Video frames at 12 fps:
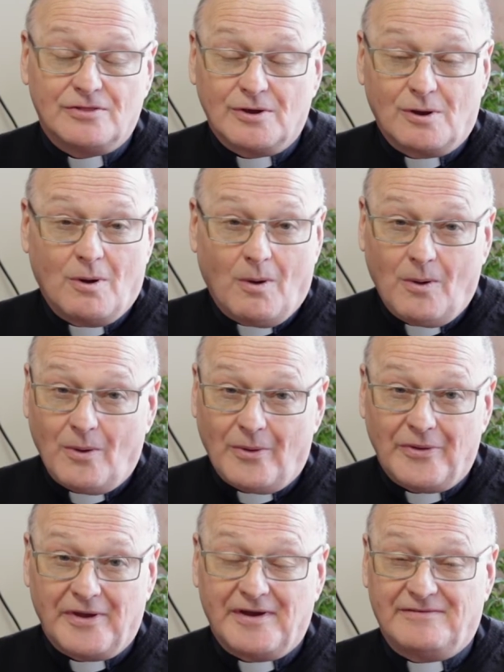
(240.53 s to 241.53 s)
the
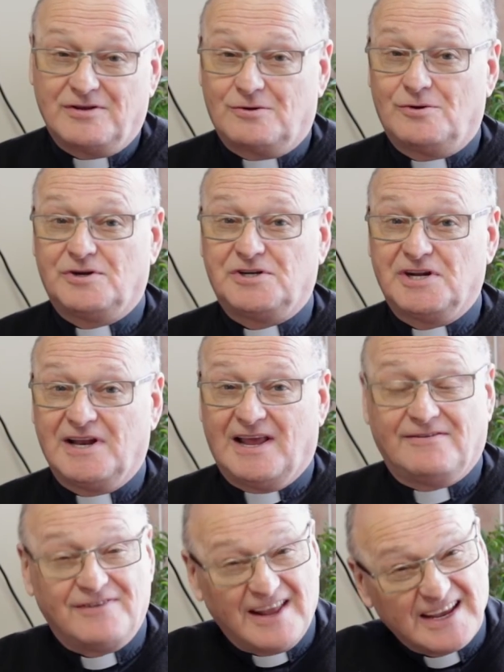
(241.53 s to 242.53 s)
goal of the Christian
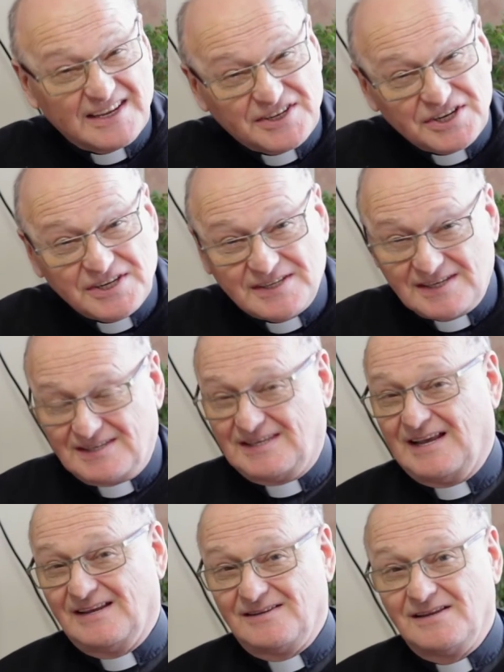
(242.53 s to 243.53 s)
life, like Jesus
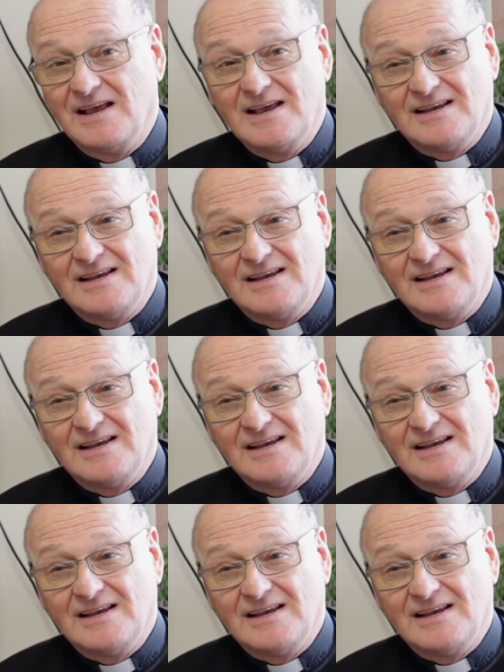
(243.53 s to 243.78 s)
says,